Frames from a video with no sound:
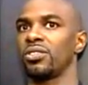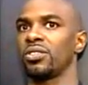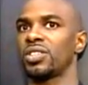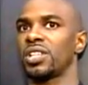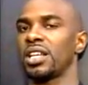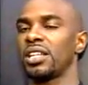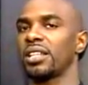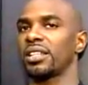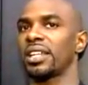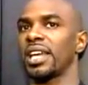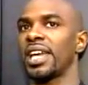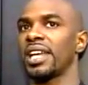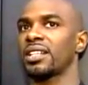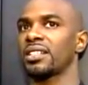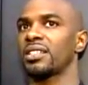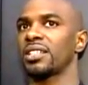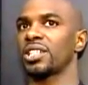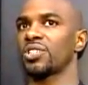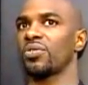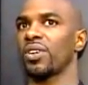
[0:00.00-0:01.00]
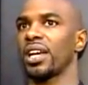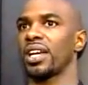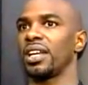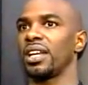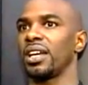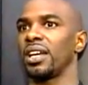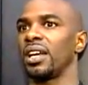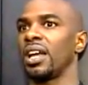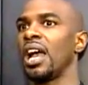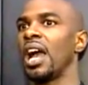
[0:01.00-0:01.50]
You see, the thing is this right
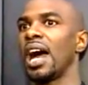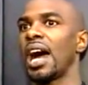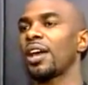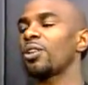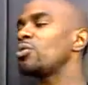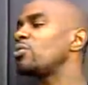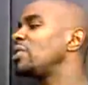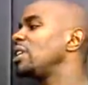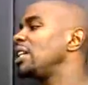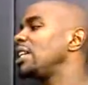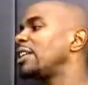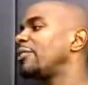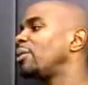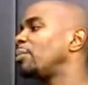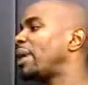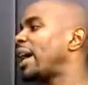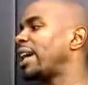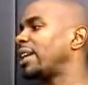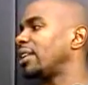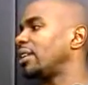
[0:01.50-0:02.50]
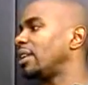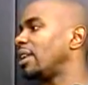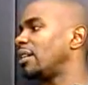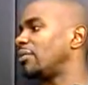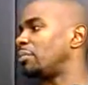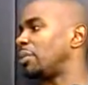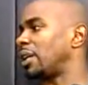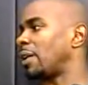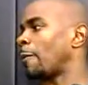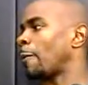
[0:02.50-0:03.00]
here. I don't need everybody to
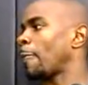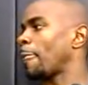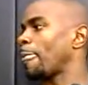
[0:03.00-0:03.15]
love me.